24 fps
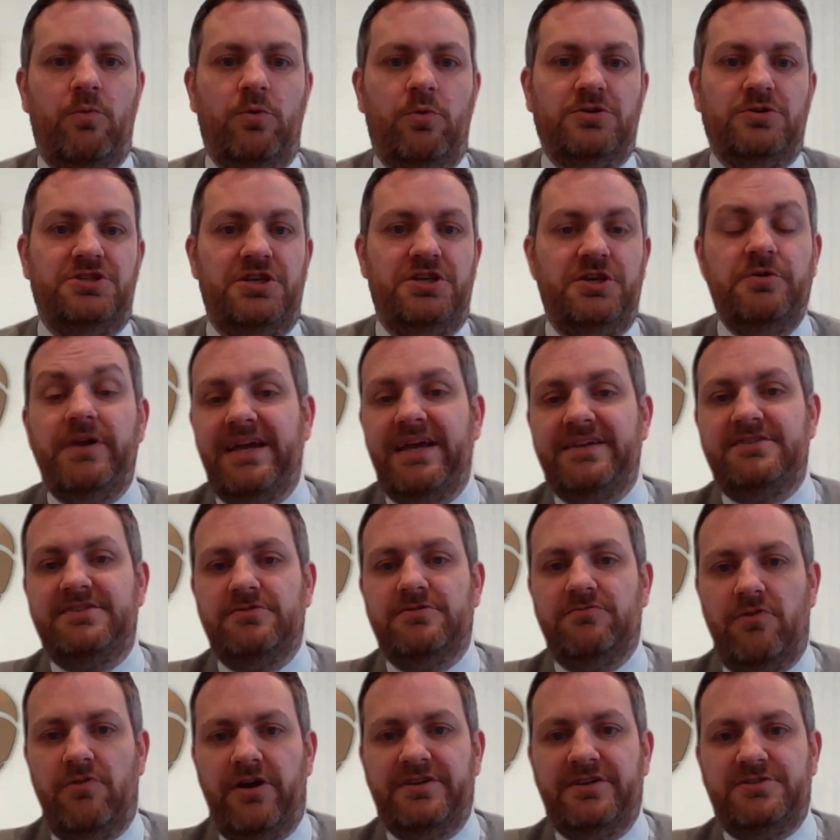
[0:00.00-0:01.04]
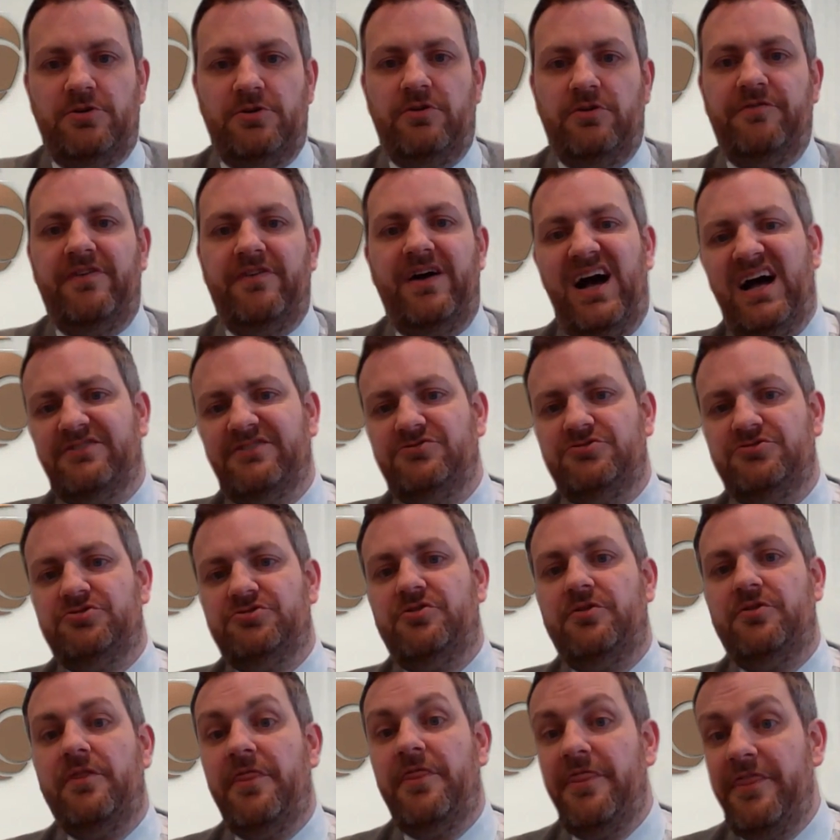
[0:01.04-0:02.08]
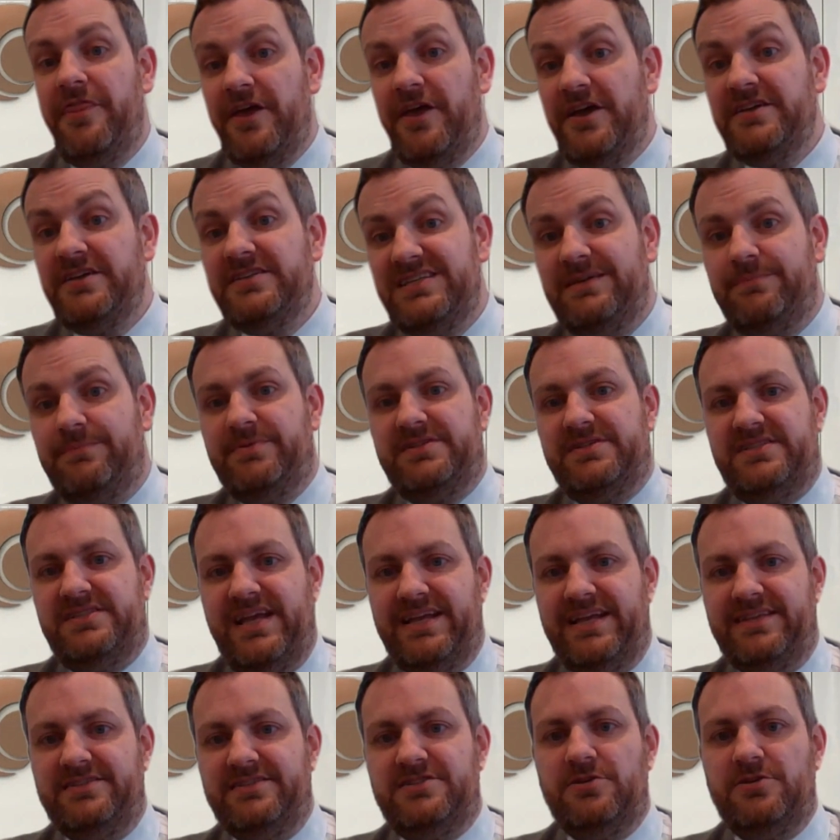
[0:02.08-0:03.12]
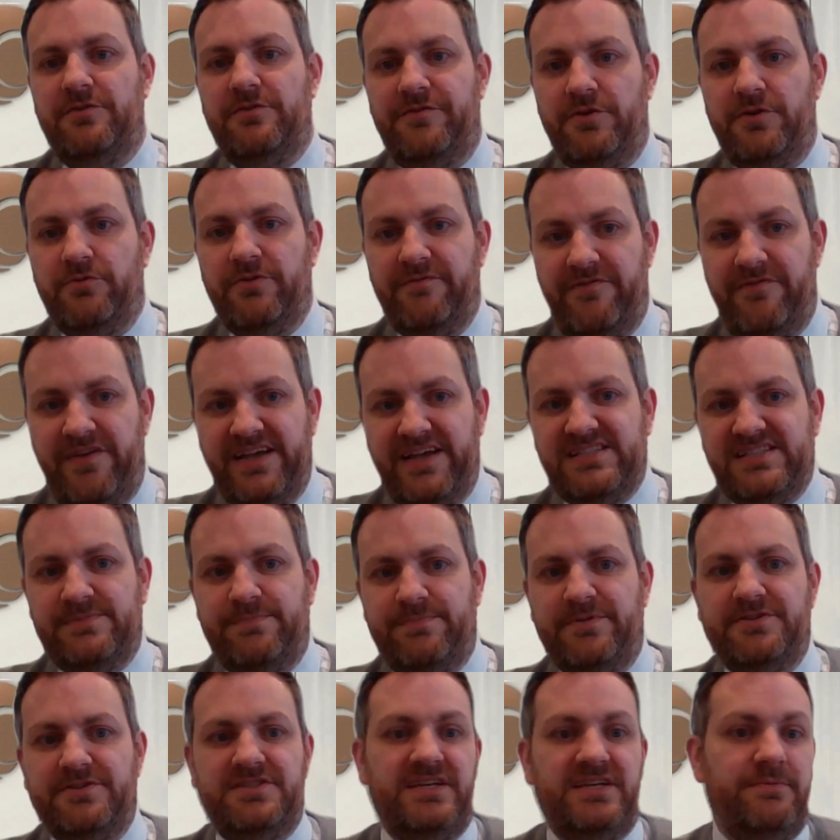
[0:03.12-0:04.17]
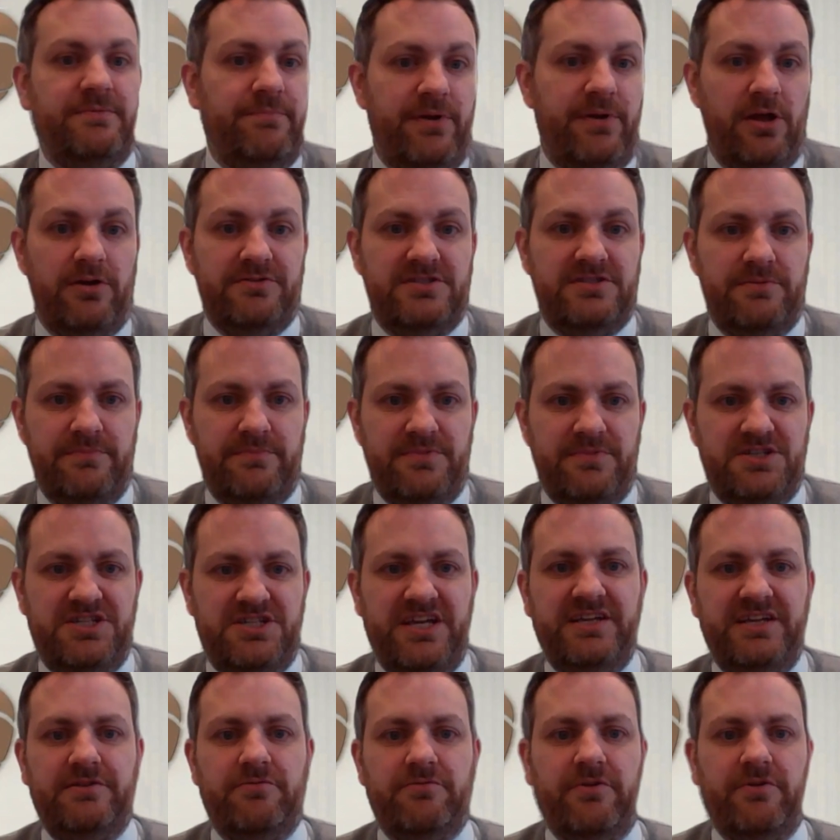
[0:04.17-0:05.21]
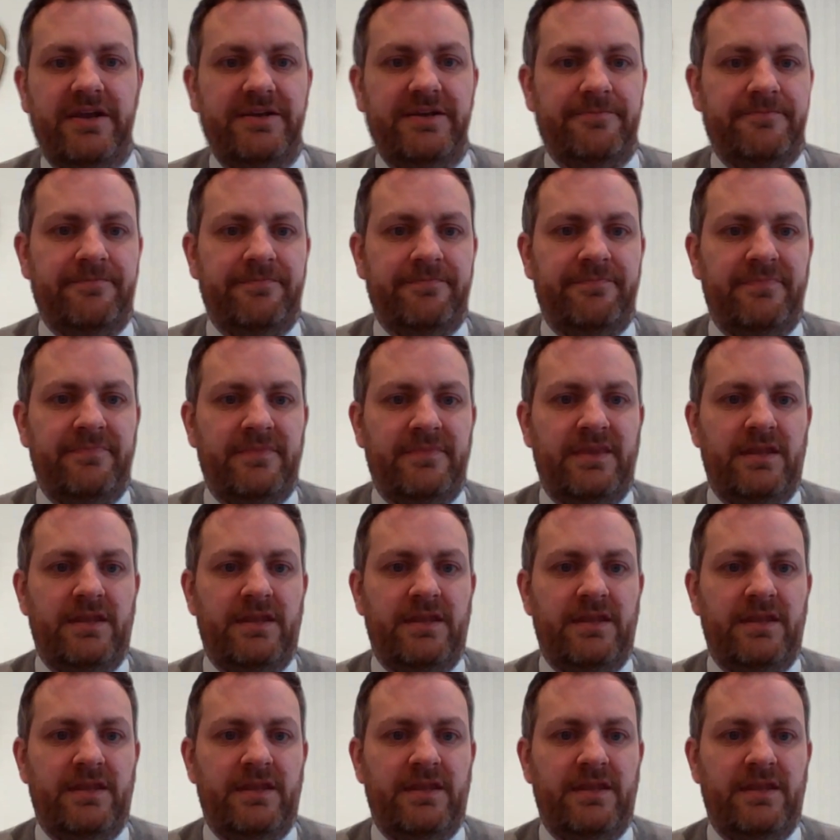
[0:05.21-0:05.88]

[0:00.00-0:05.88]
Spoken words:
was you get to write off 130% of your investment in plant and machinery.